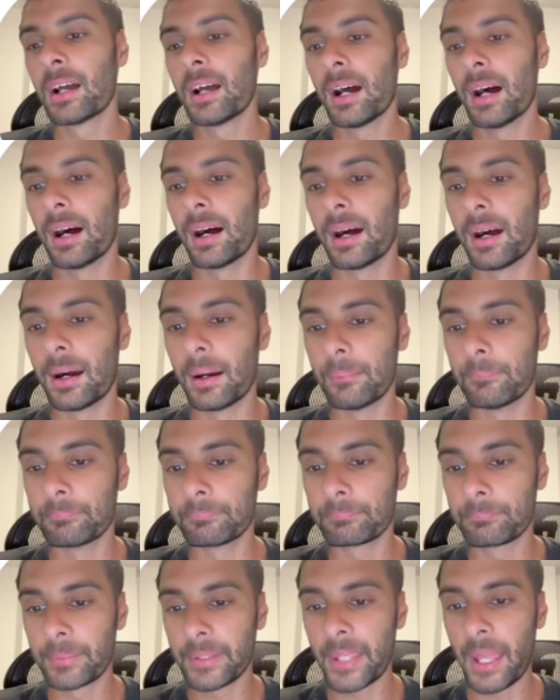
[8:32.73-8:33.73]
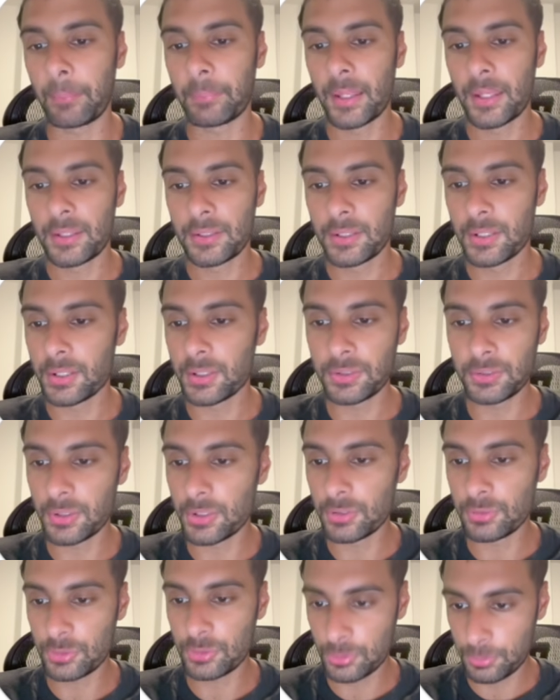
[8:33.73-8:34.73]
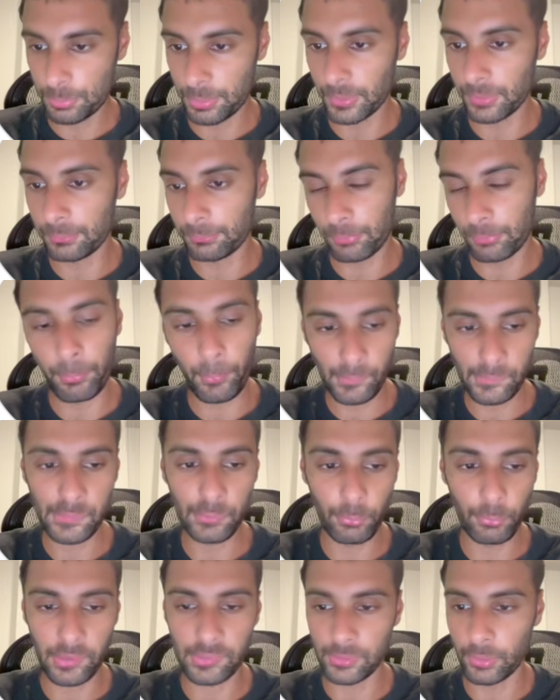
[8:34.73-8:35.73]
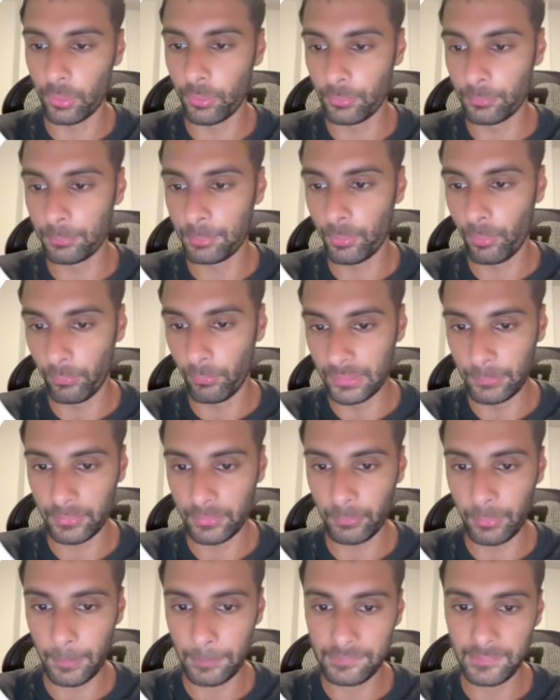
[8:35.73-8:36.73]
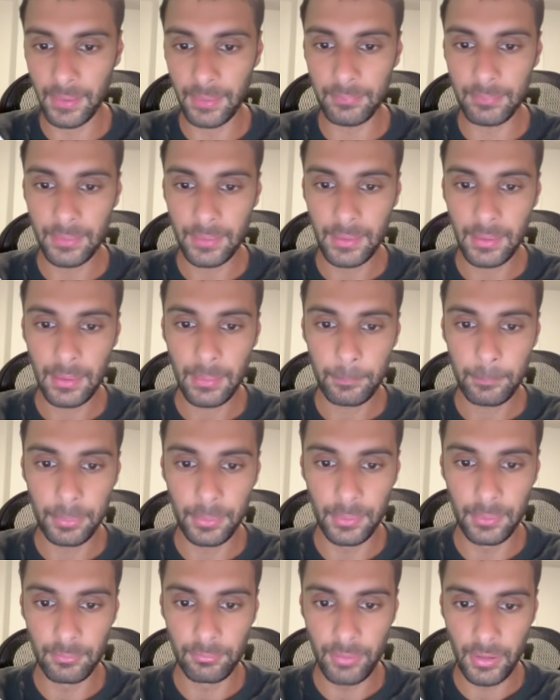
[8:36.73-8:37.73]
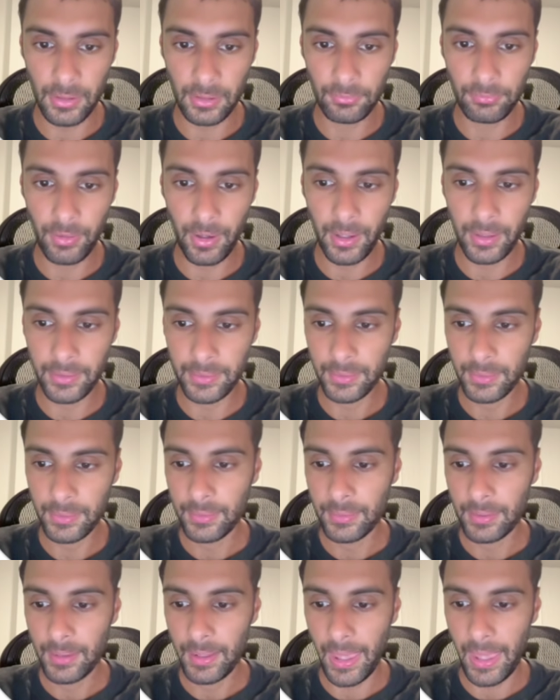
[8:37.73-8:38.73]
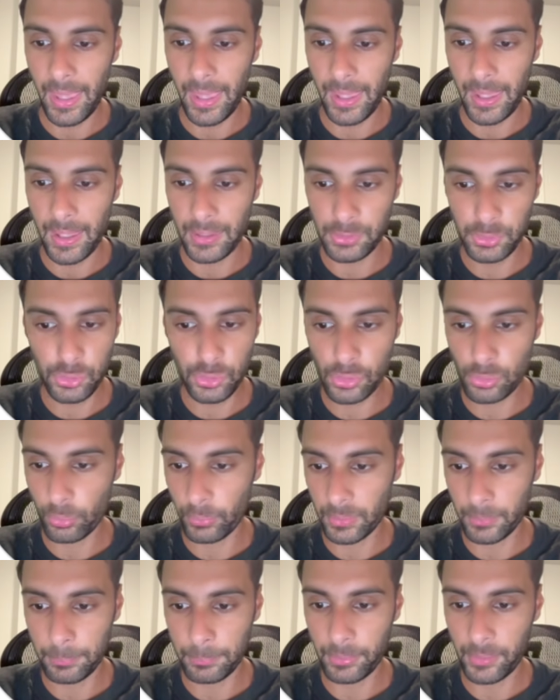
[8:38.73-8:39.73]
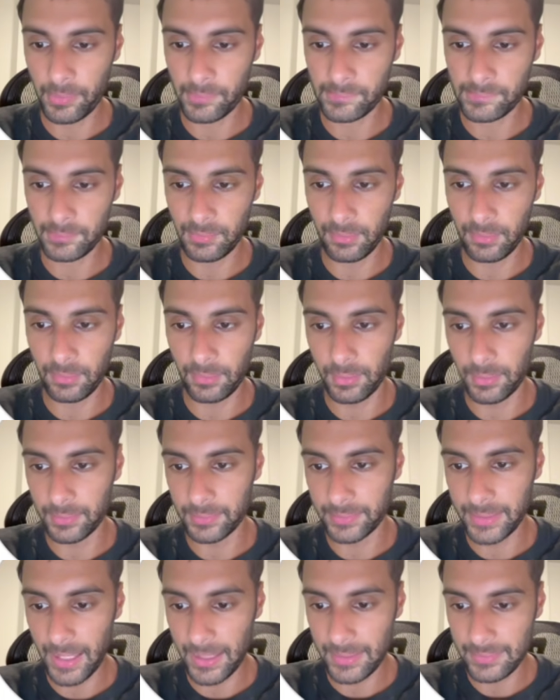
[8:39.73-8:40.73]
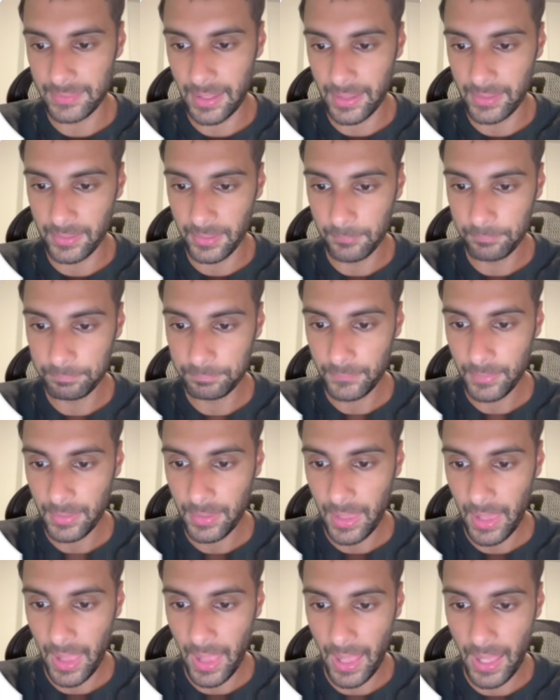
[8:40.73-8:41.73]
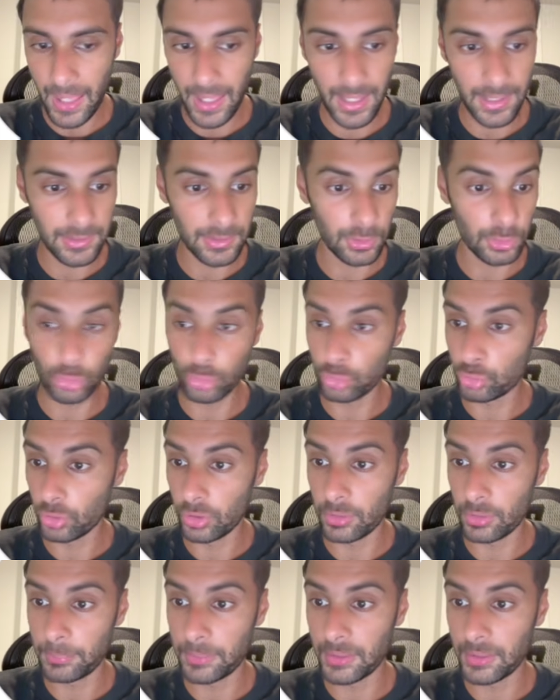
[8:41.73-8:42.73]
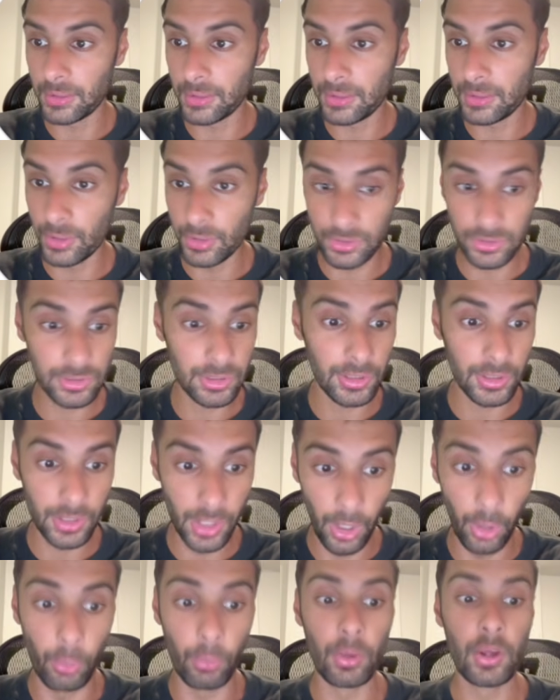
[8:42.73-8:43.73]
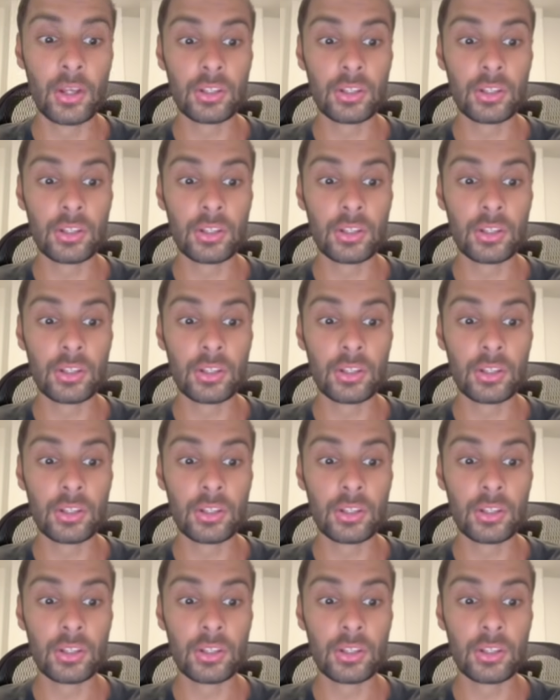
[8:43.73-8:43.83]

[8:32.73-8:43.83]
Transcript: But yeah, you can just put, for most people, put only with the website, put verified, and you just want to press on get data, and you should be good to go.